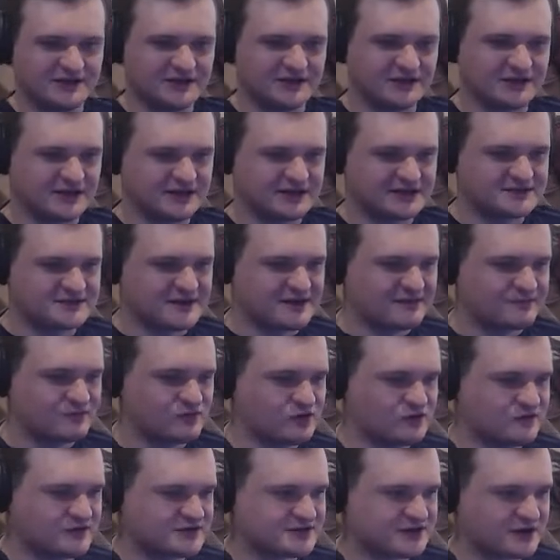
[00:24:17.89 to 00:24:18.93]
Next, we have
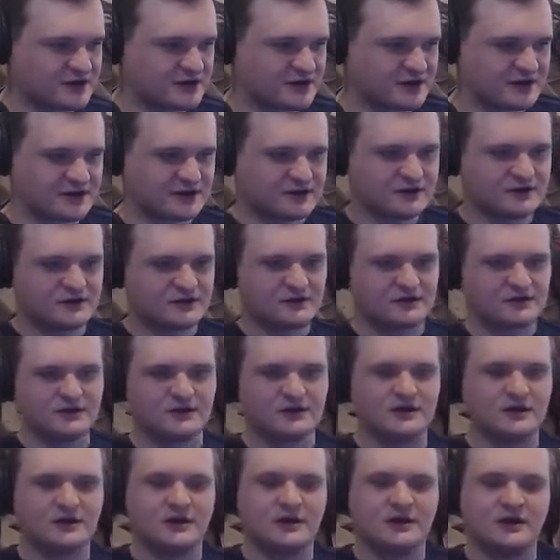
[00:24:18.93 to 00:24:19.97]
moving target.
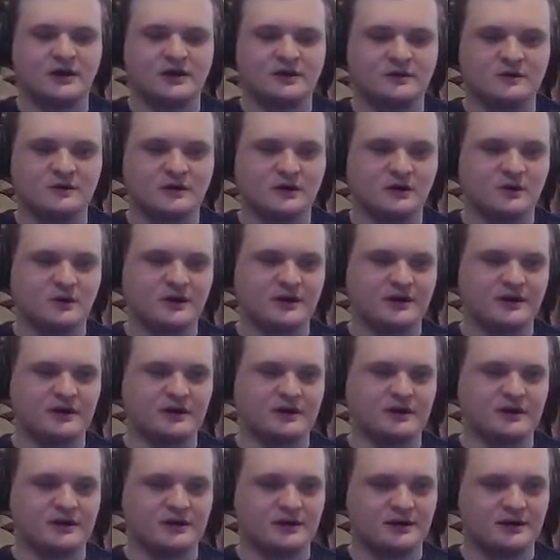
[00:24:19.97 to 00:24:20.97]
We're gonna want to